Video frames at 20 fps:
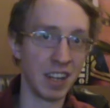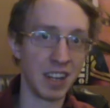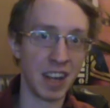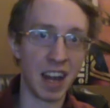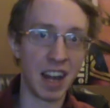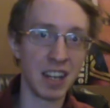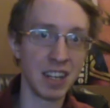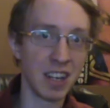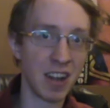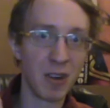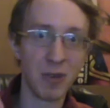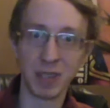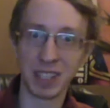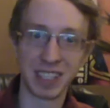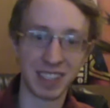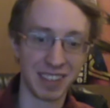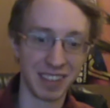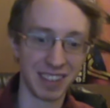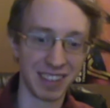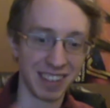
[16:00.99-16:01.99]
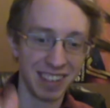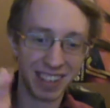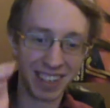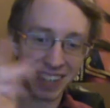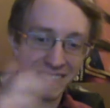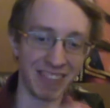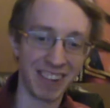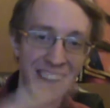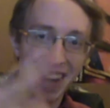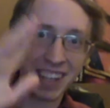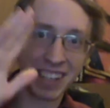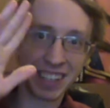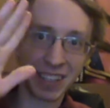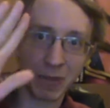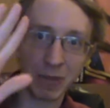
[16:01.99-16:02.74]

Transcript: and I know it's, right?